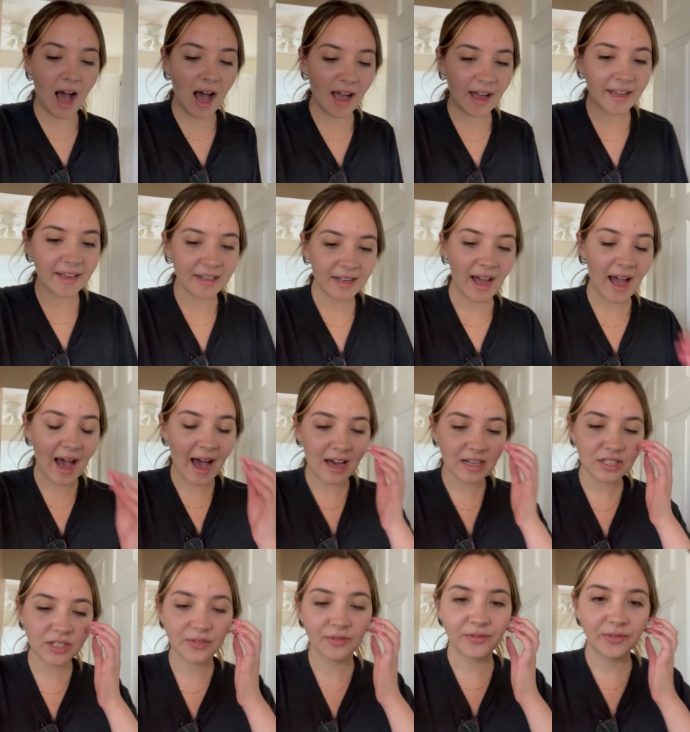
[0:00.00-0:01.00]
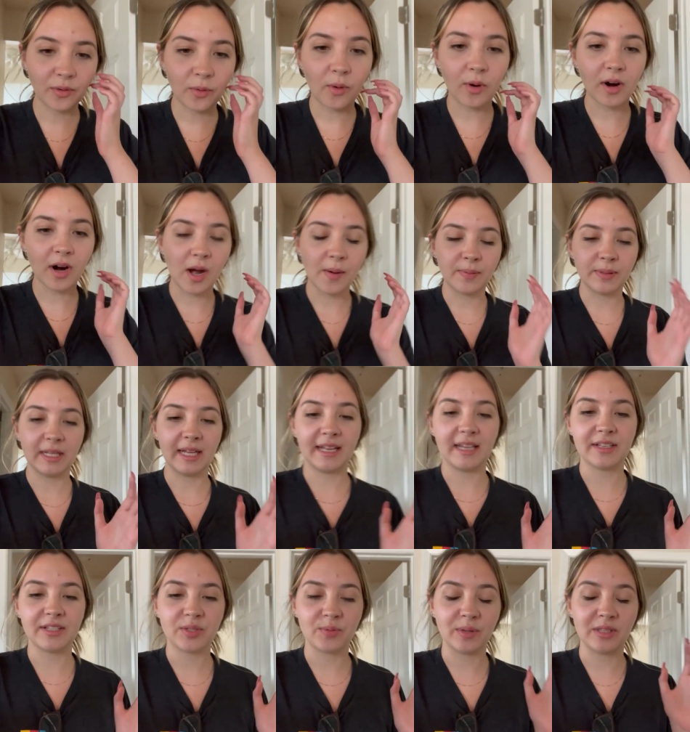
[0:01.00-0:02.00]
I asked for a
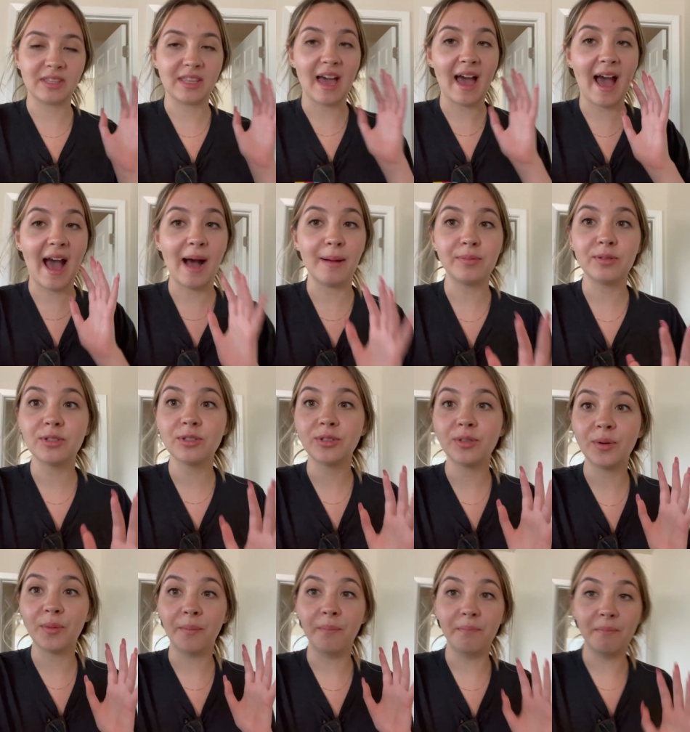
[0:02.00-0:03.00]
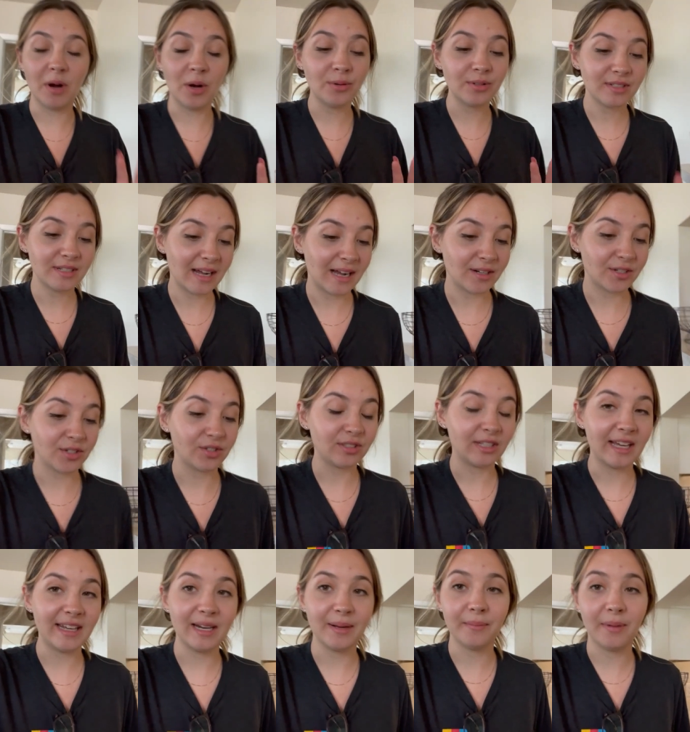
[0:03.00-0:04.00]
place with the absolute most natural
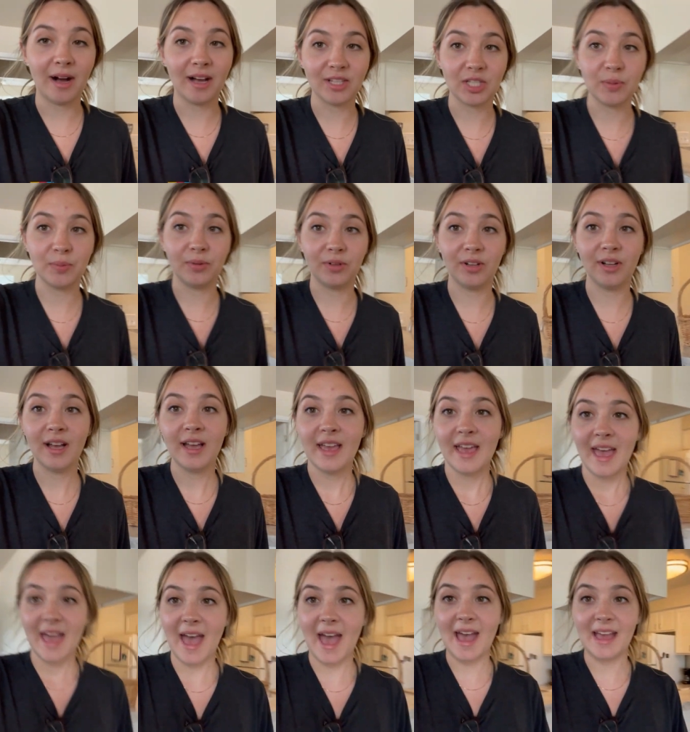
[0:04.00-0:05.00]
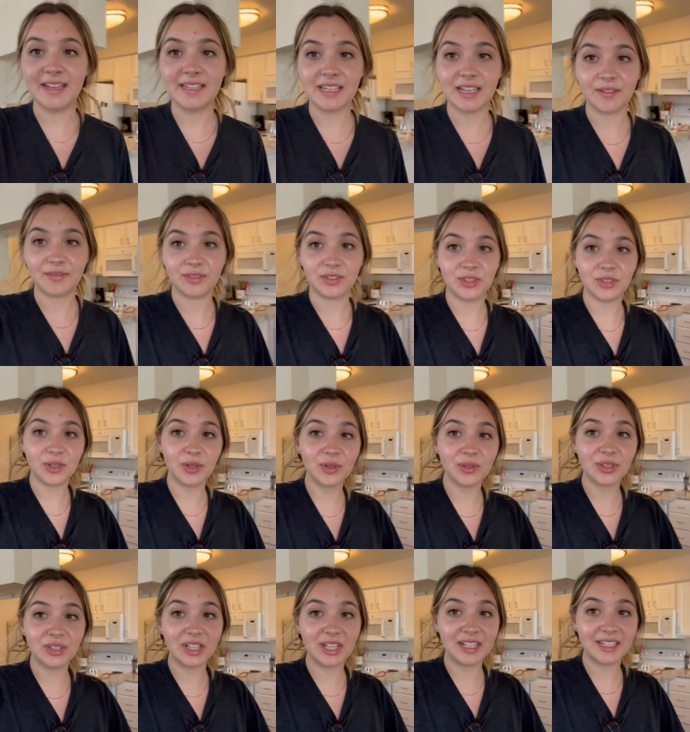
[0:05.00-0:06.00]
lighting possible, and if
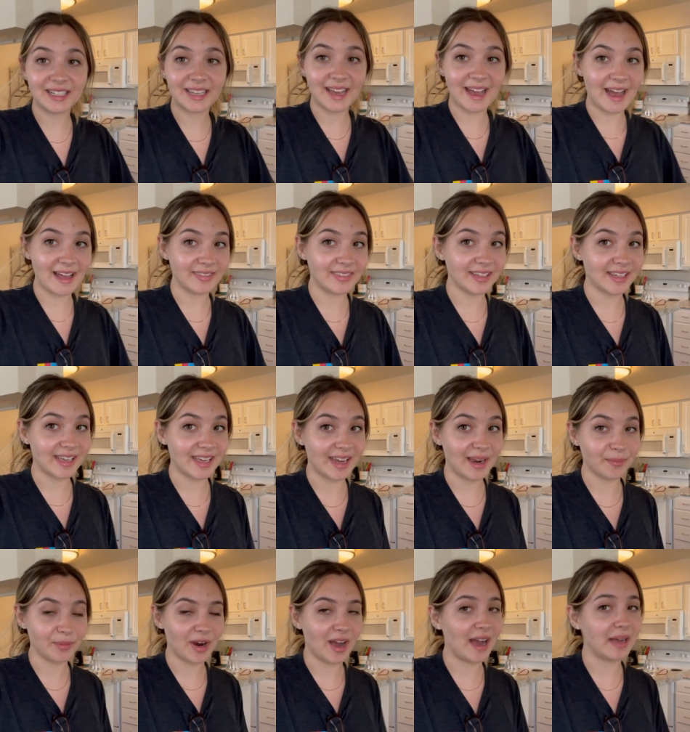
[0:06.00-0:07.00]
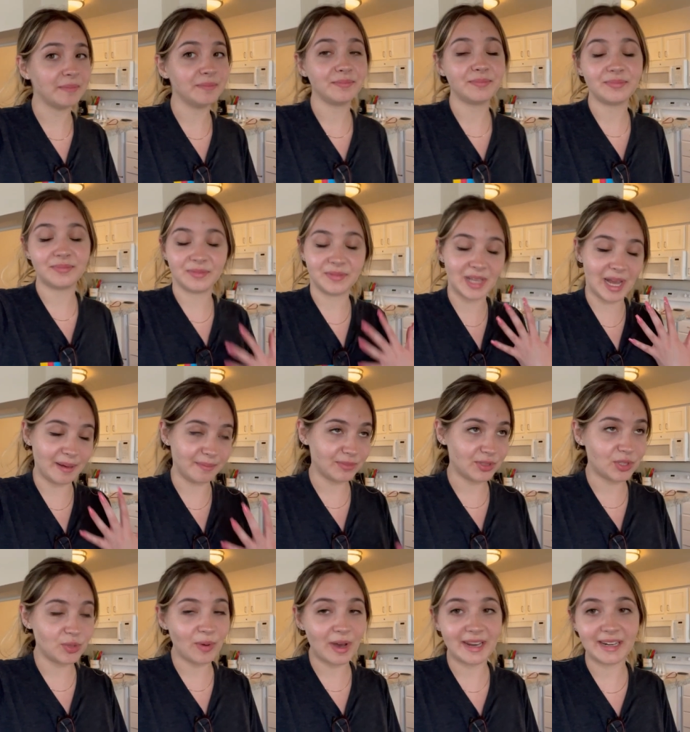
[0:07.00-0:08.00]
you look at the camera, I'm
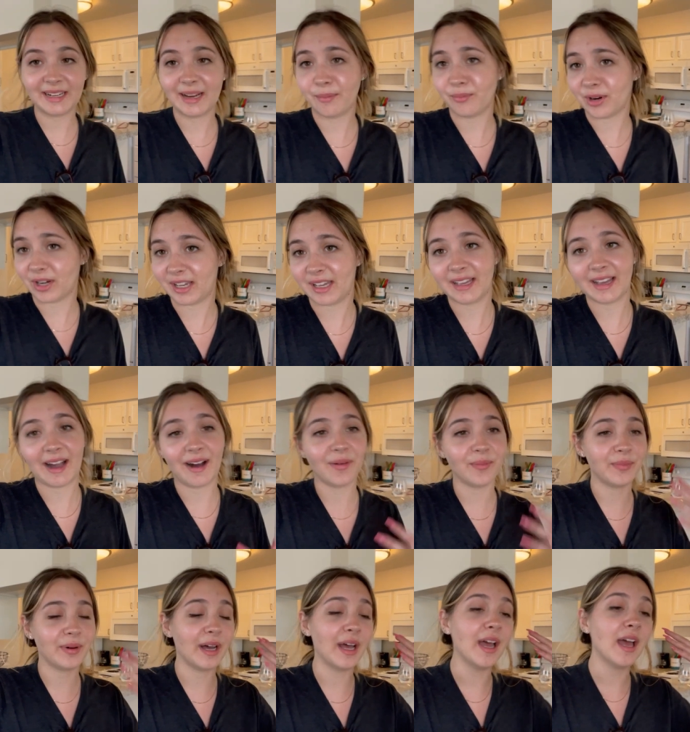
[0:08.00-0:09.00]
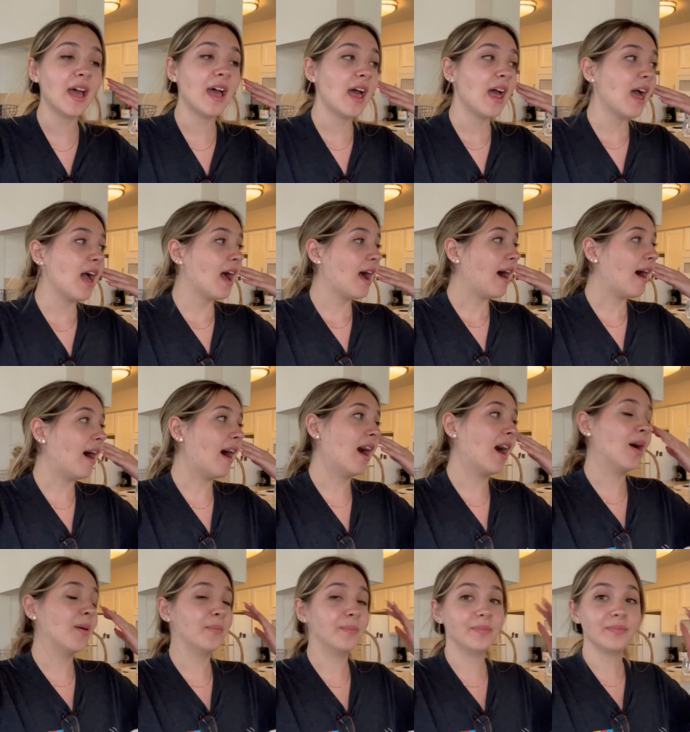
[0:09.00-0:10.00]
sweaty, I'm breaking out, but
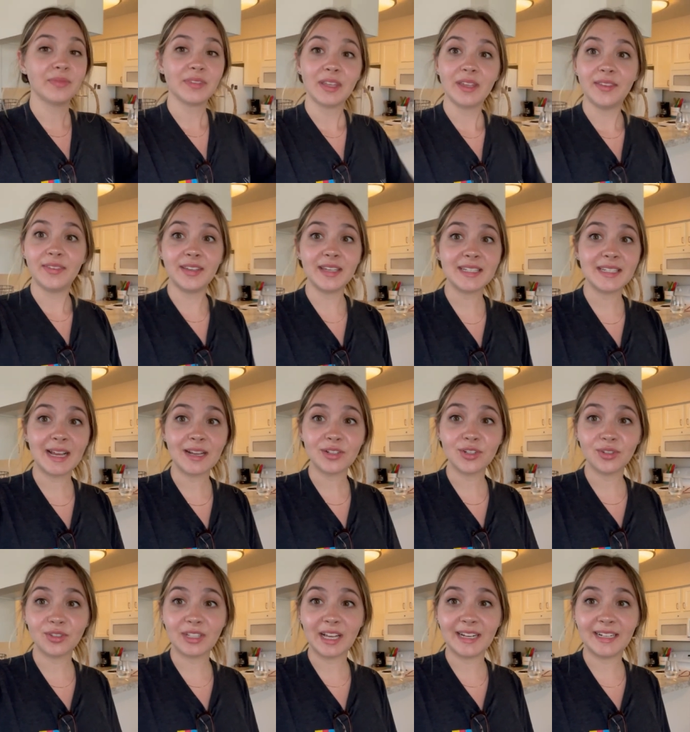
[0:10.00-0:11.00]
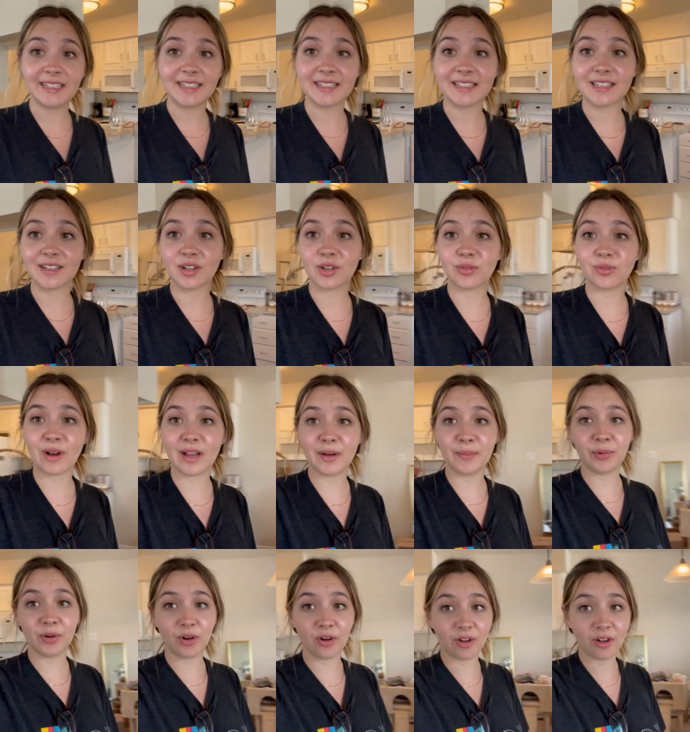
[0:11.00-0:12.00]
this natural lighting is
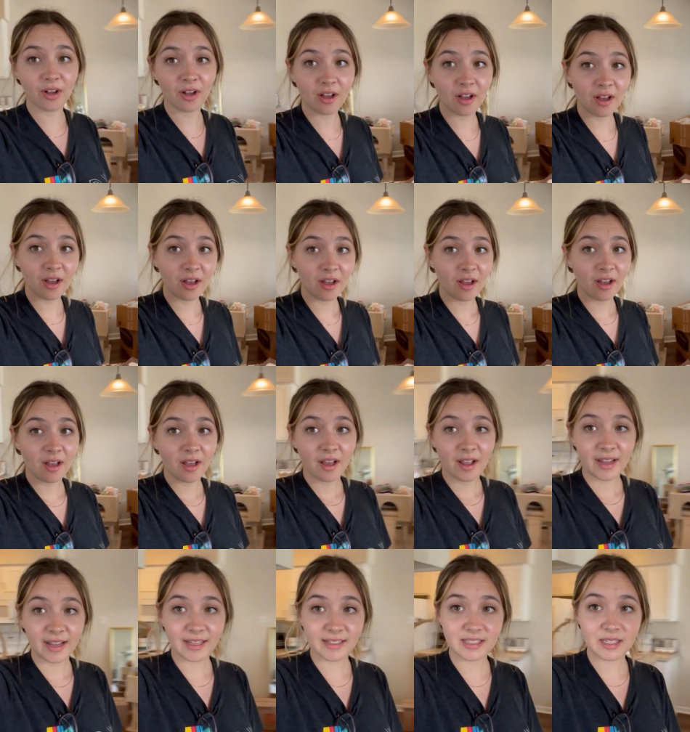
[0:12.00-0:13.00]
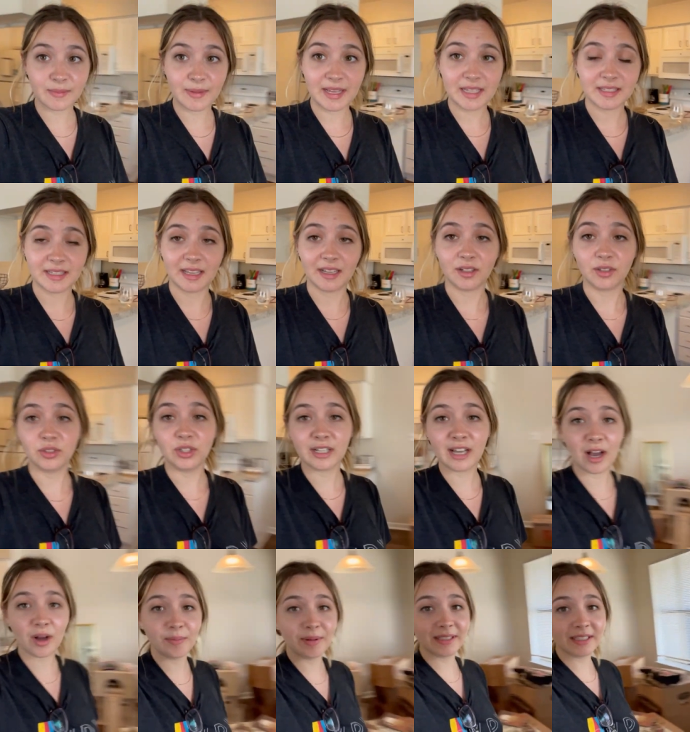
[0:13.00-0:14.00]
incredible. It's amazing. Look
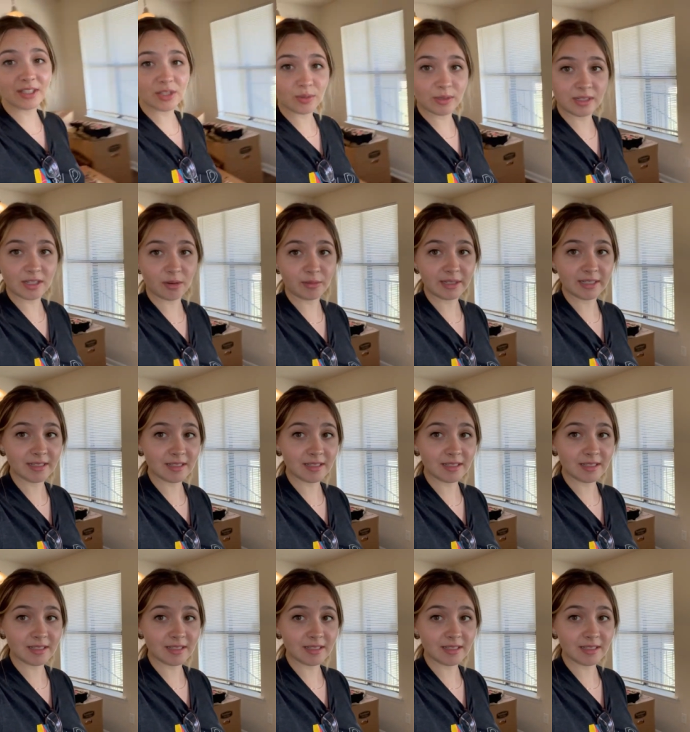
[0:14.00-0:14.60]
how big this window